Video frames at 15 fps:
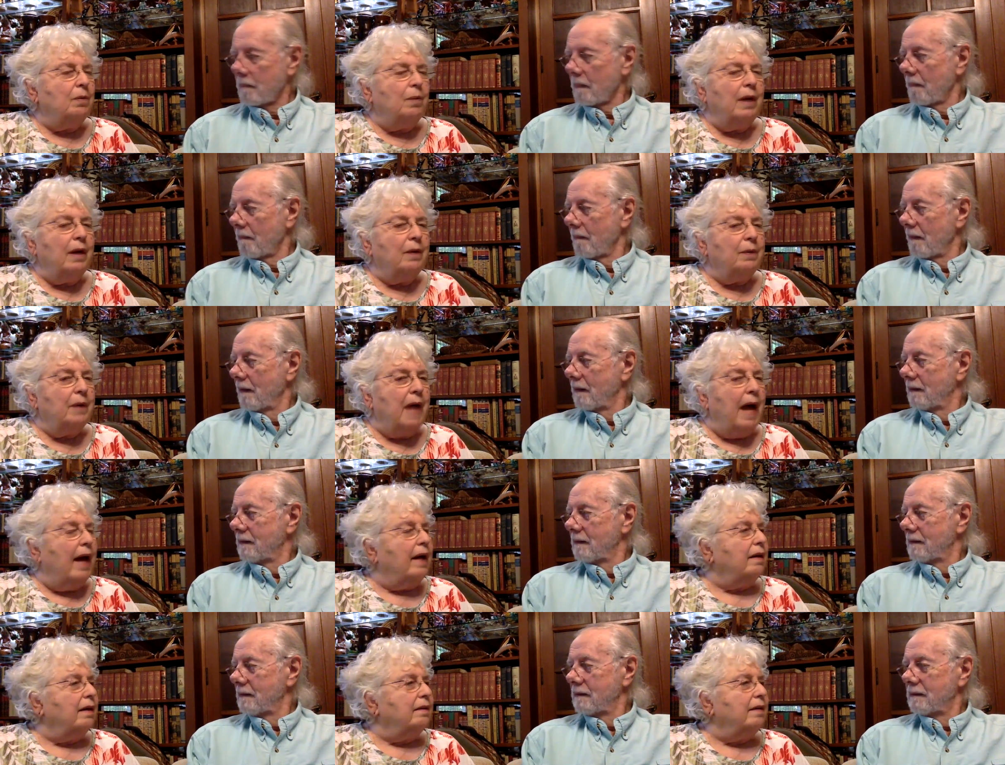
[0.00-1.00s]
Speaker 1: where we're
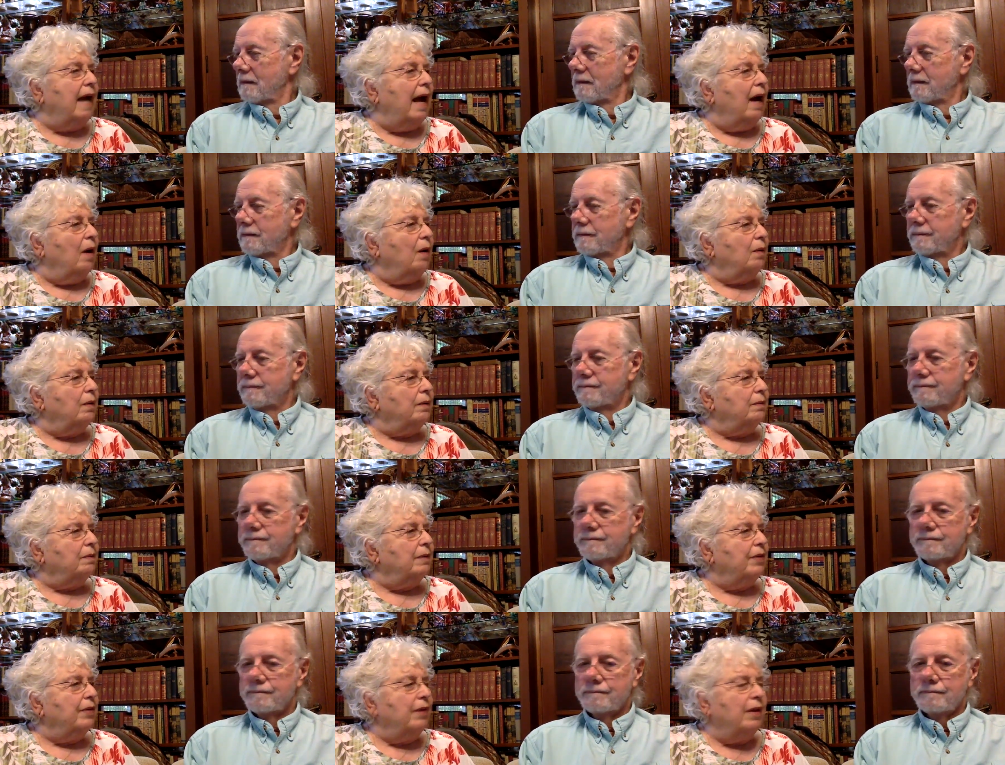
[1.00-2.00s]
at now
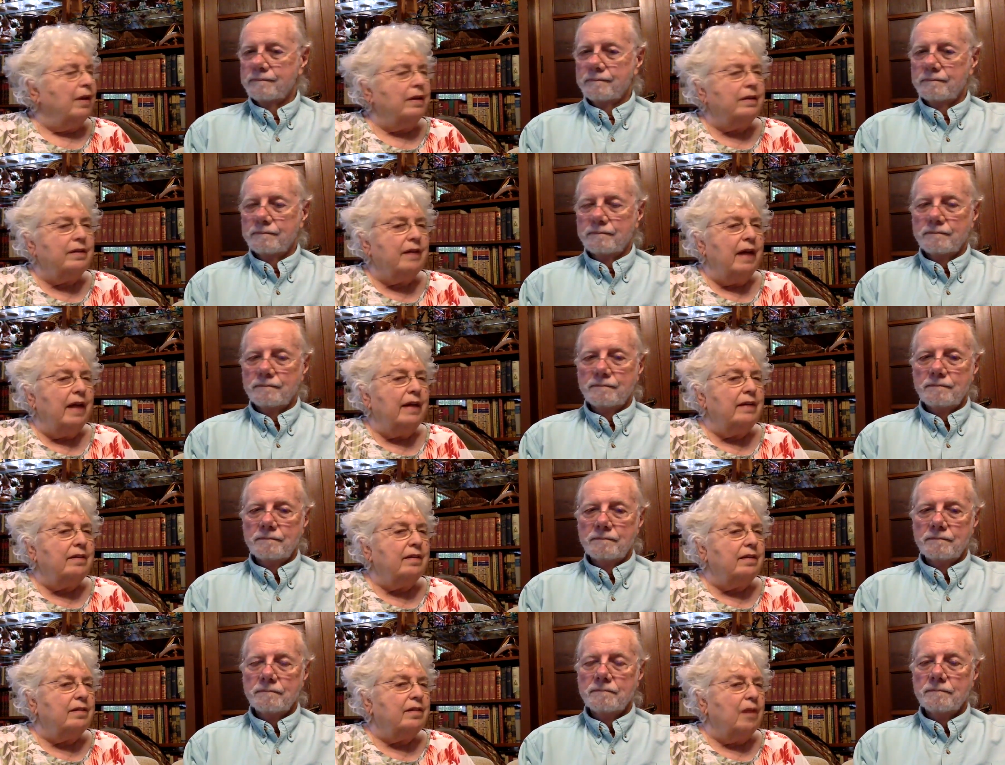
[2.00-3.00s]
with all the
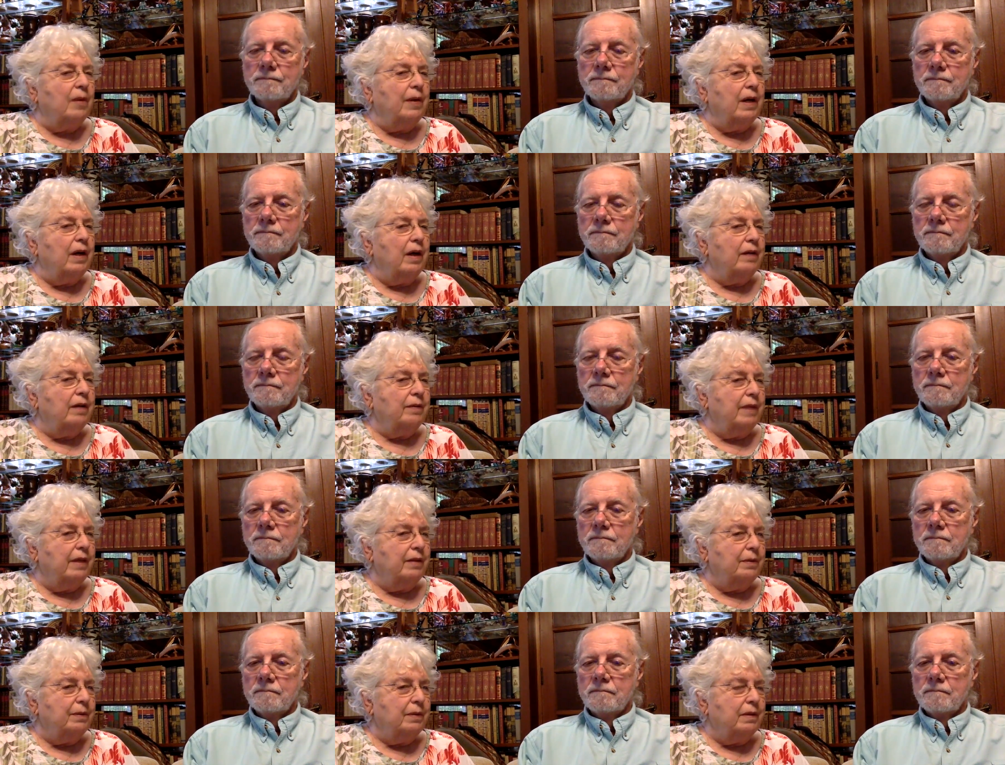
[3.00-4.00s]
science that's going on
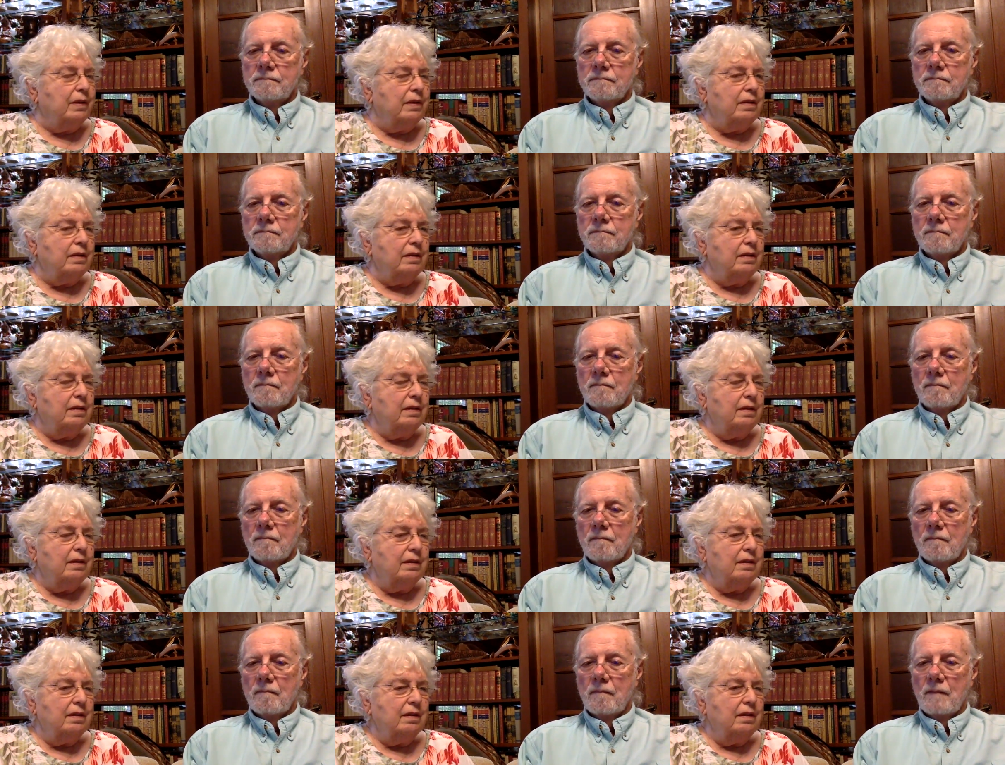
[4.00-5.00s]
around the world
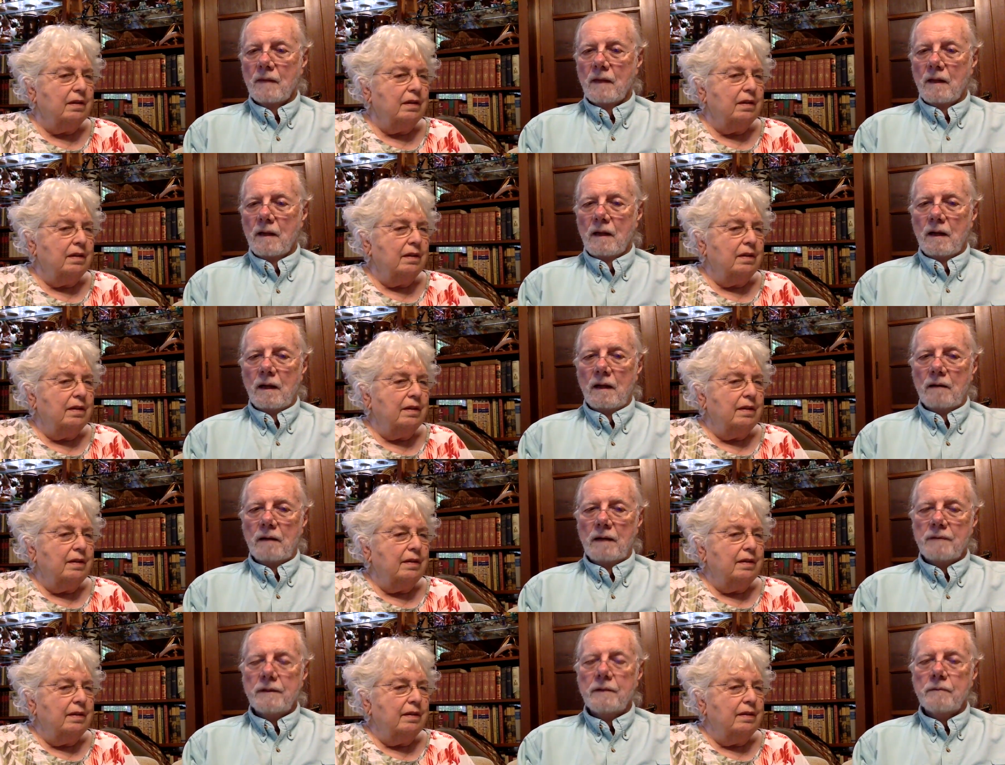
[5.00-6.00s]

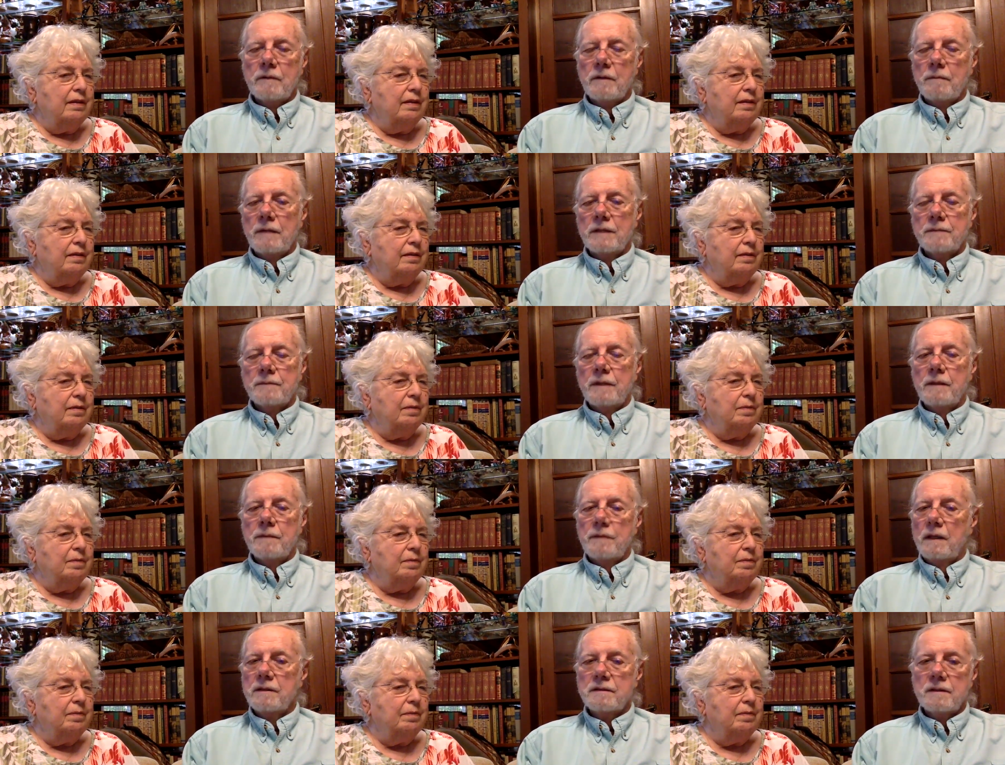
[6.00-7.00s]
Speaker 2: i think we're in a much
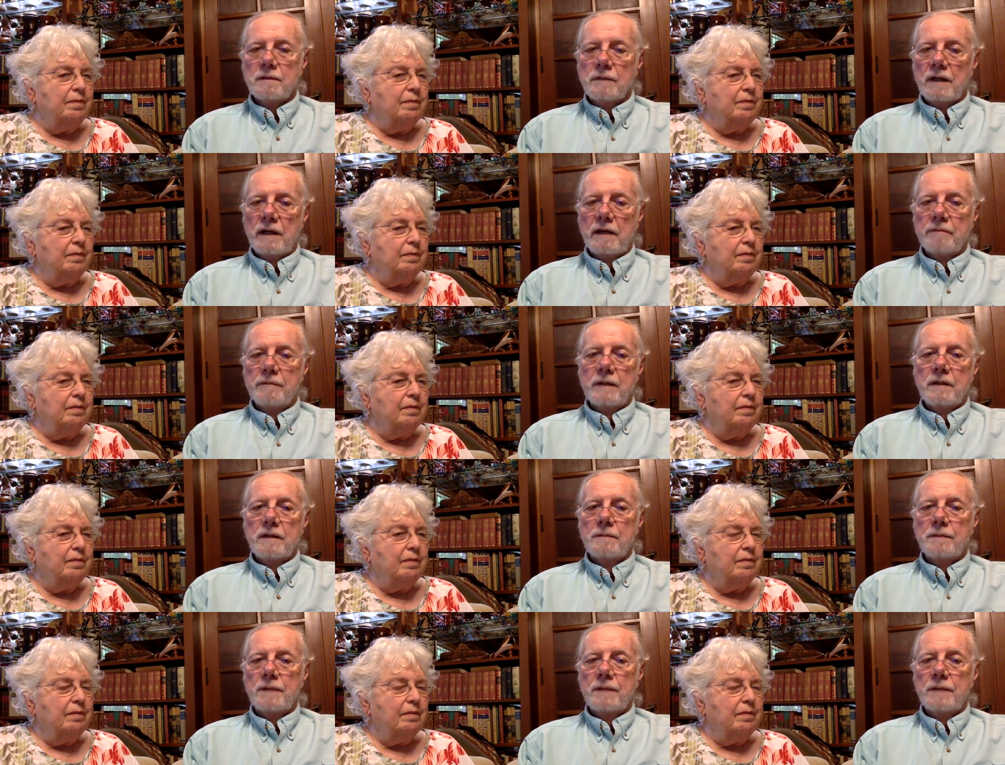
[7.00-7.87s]
better place than we have been in the